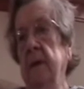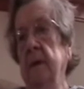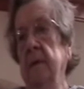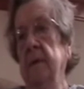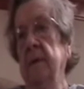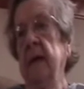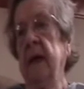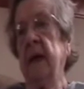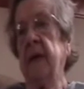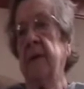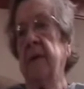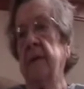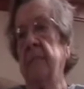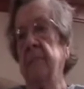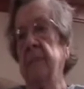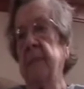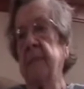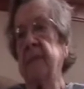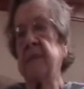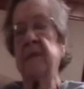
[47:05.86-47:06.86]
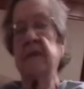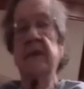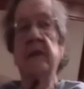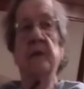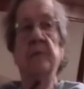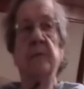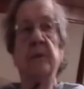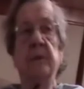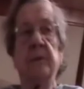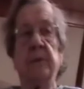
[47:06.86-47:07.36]
We had the buses
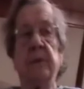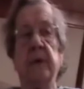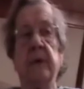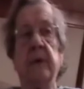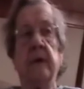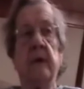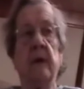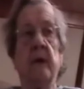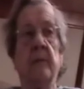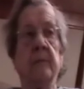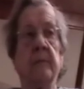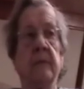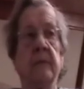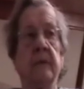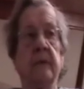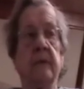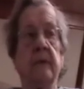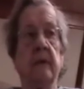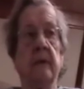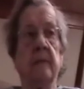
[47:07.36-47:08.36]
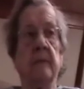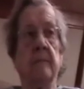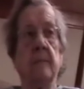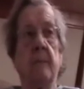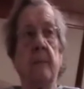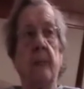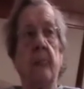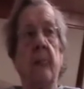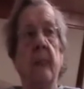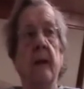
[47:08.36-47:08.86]
come to pick you up, and,
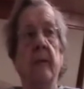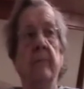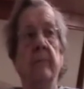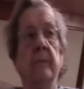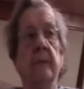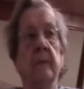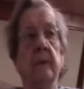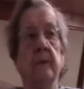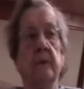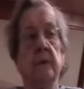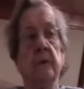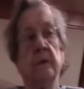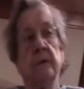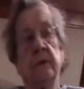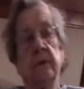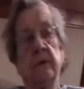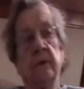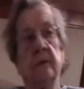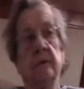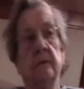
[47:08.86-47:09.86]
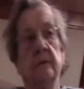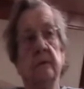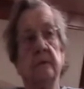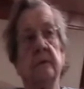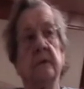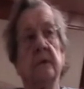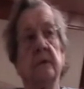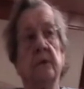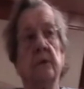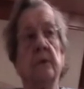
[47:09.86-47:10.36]
you know,
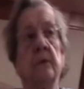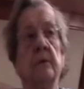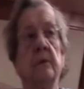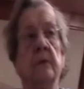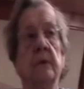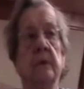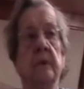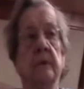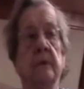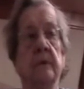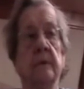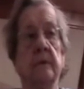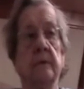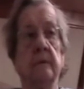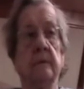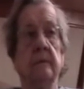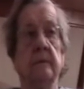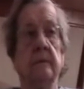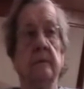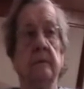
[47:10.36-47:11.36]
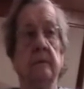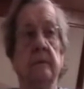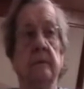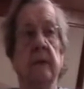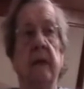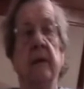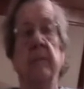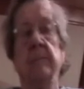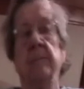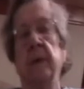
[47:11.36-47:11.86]
to go to work. We
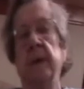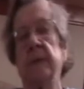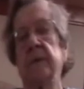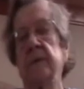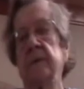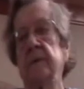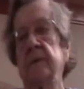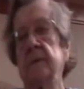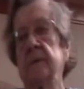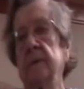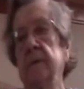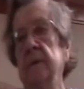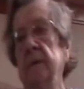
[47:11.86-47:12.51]
had buses.